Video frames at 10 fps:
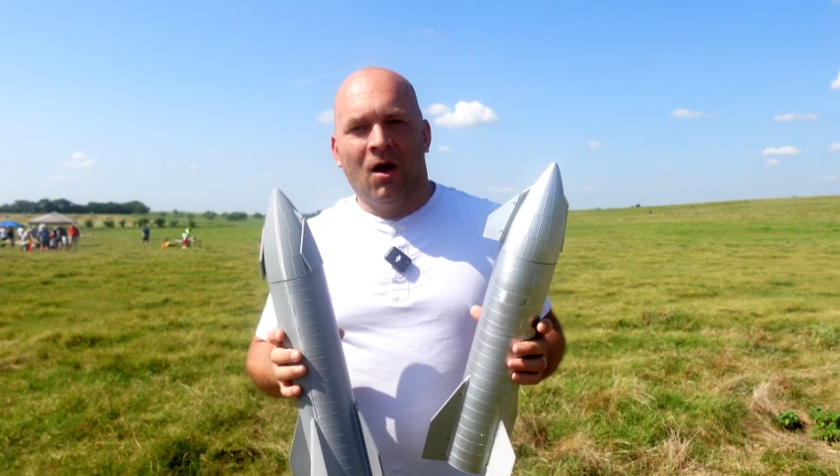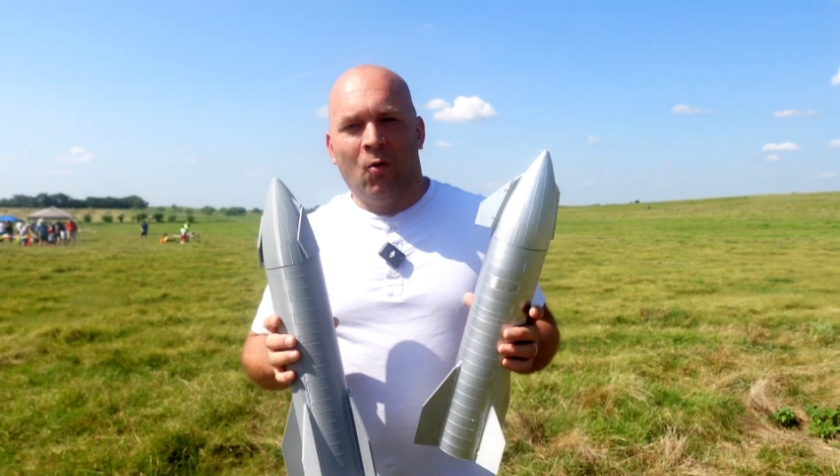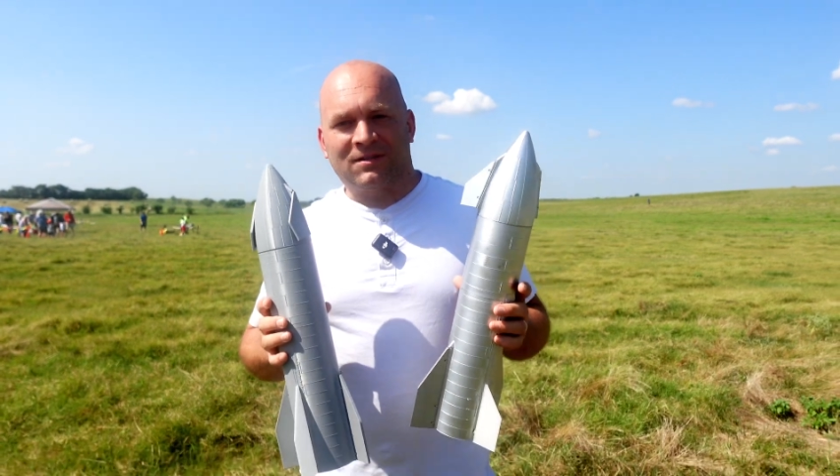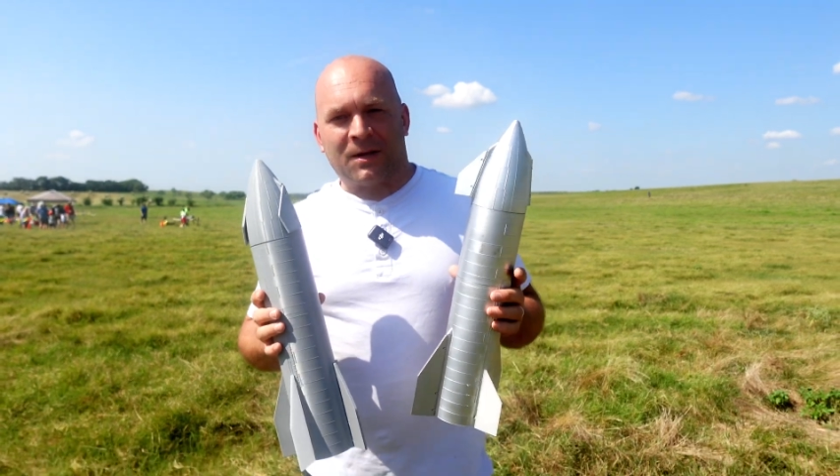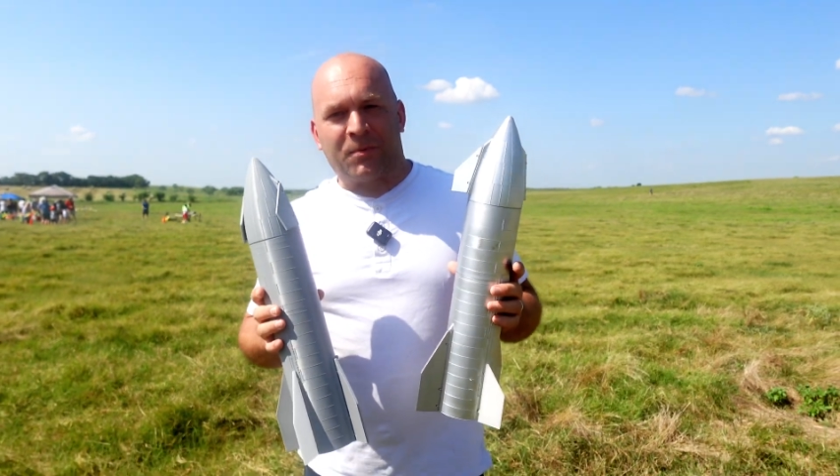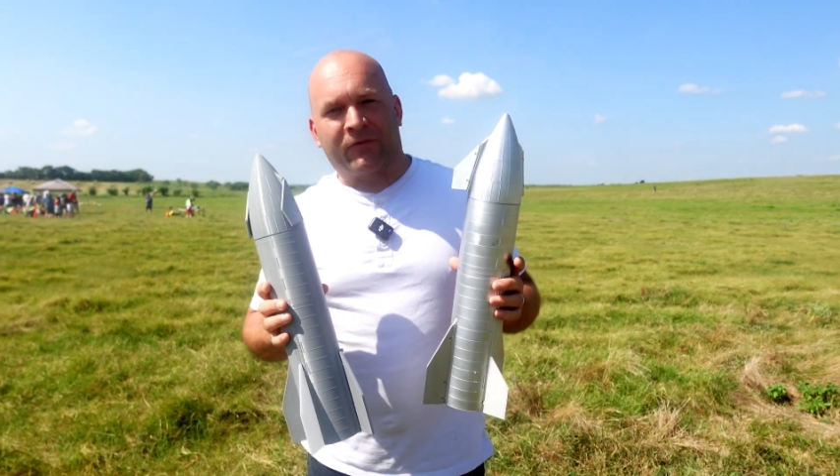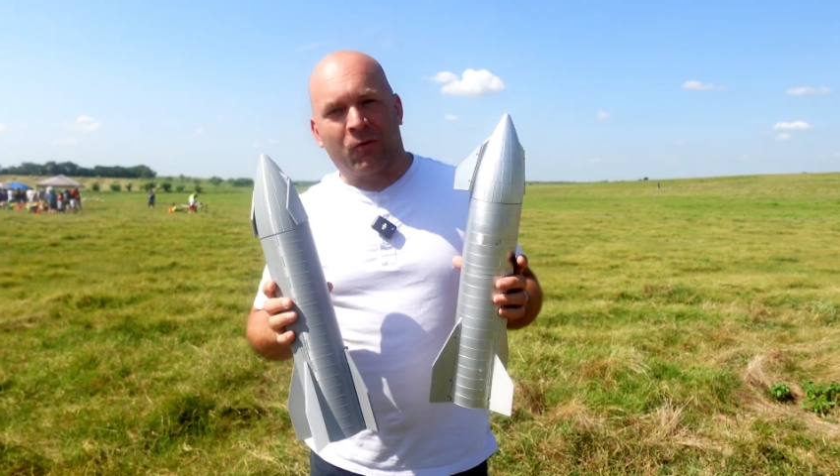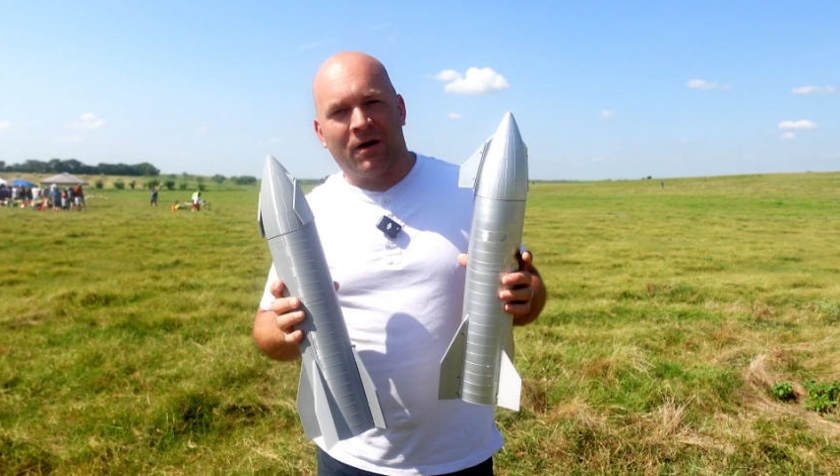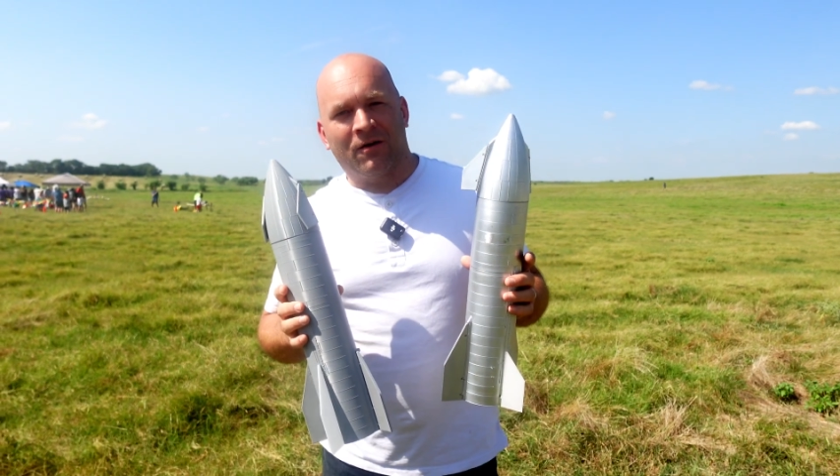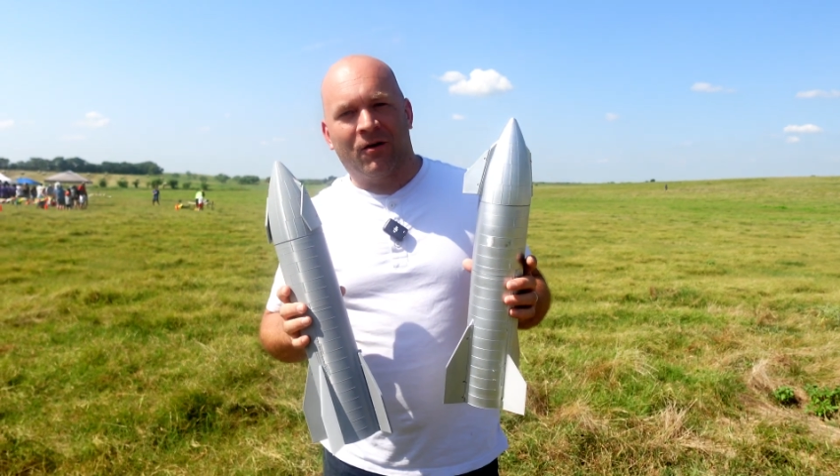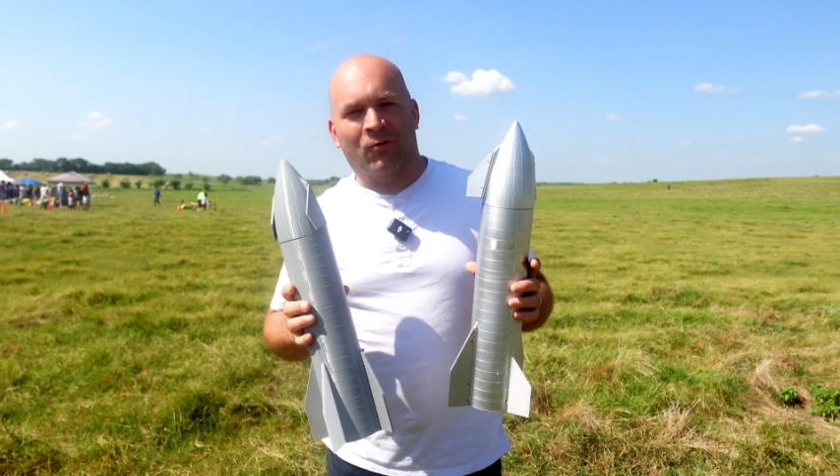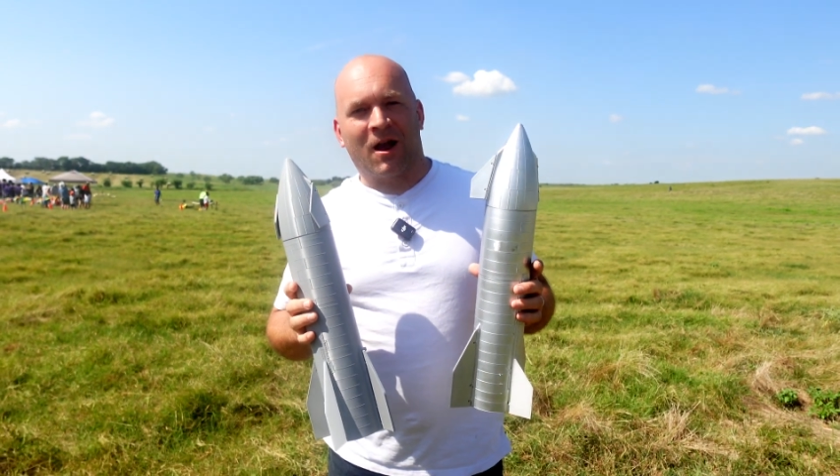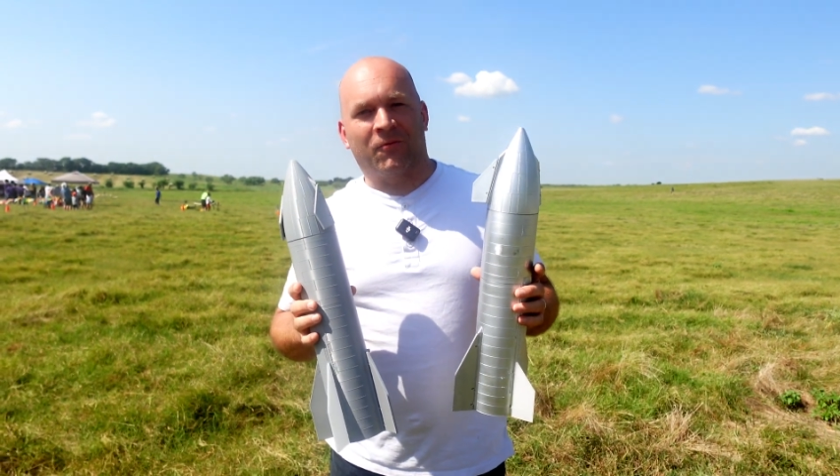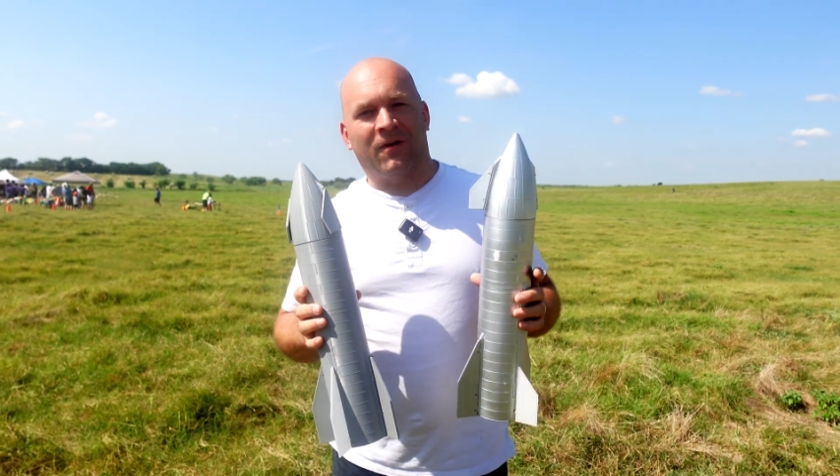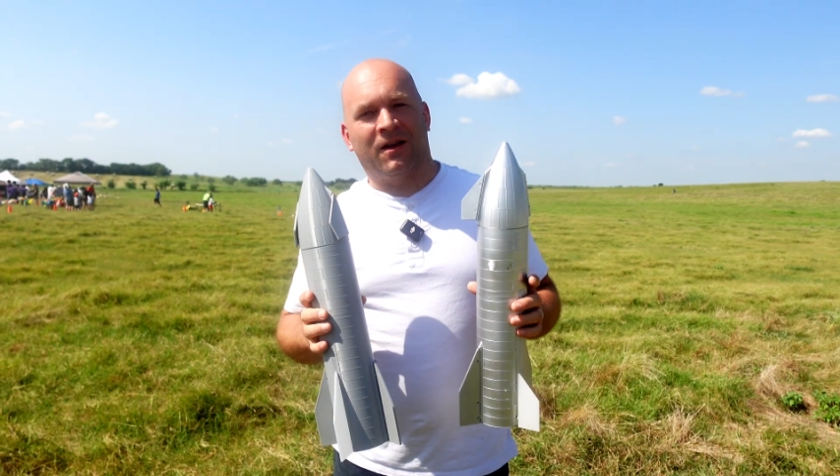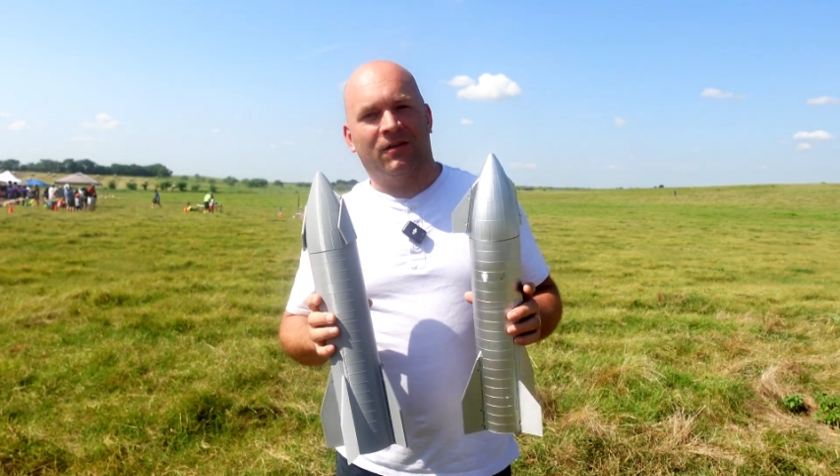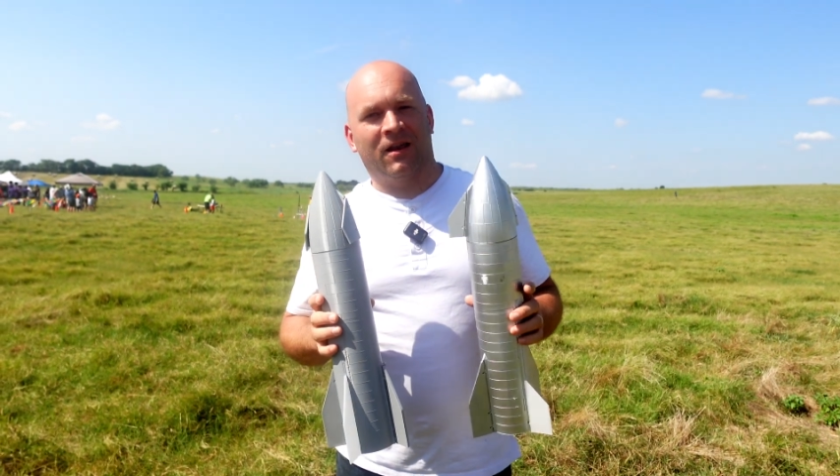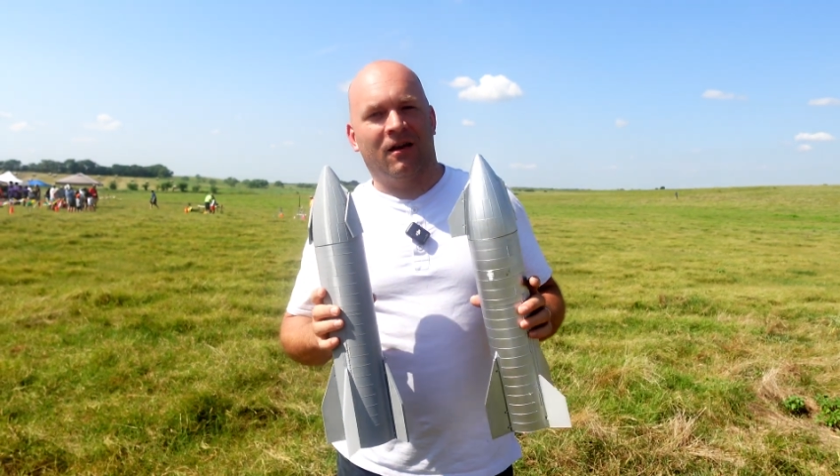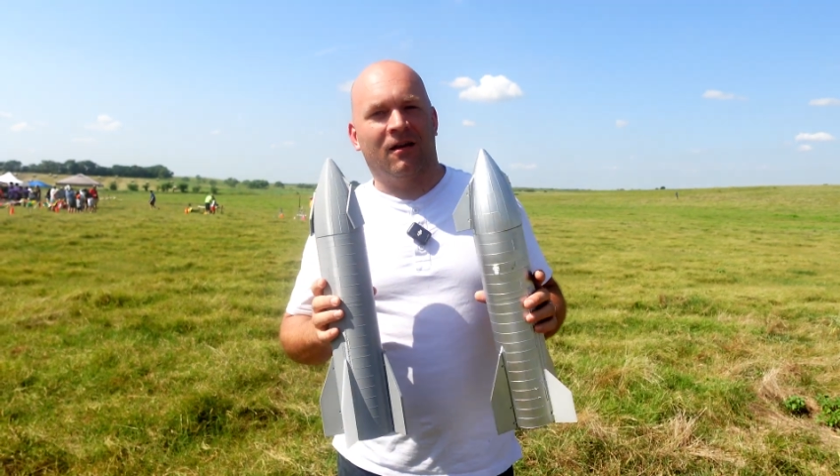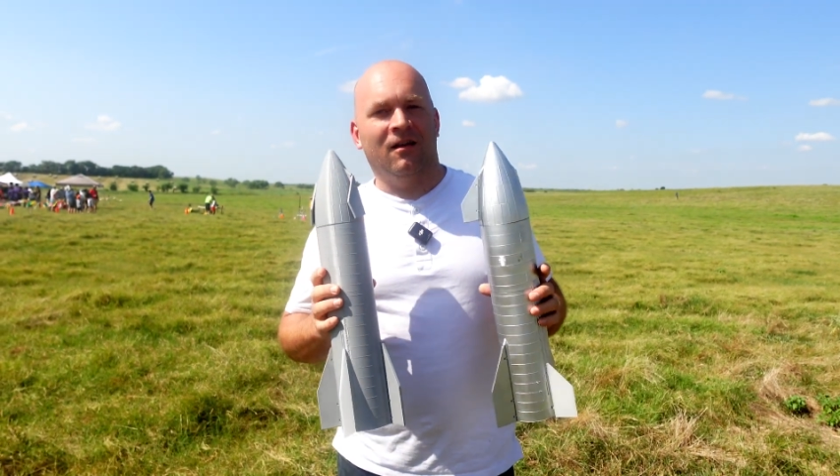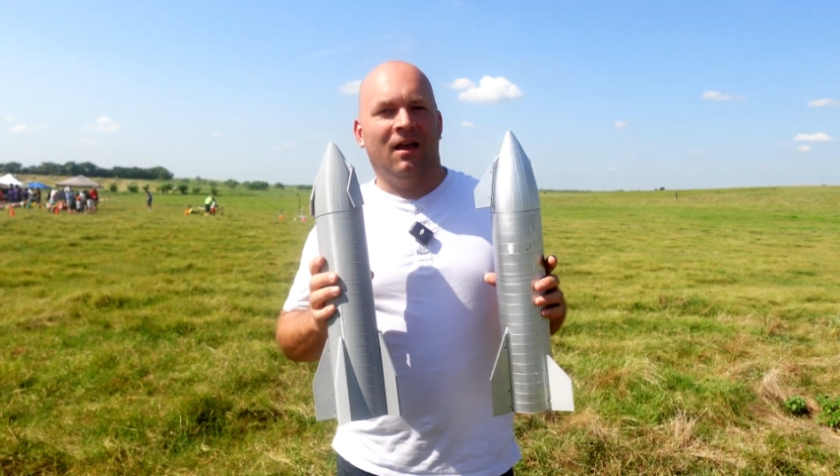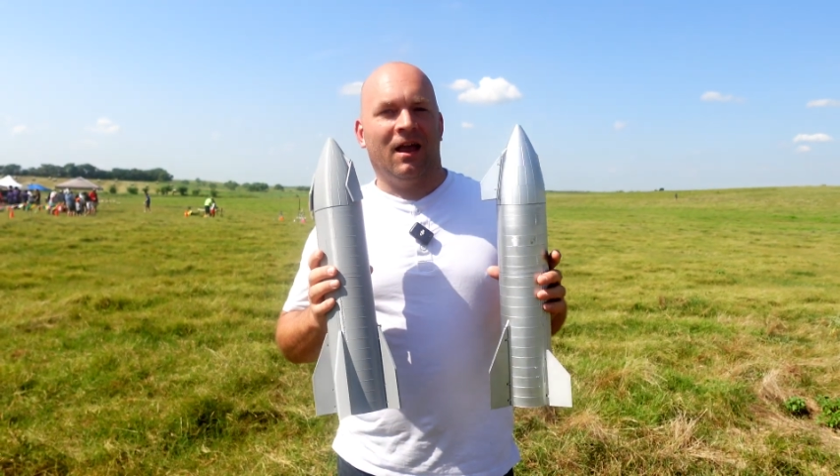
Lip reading: What's up everyone, Rocket Randall here,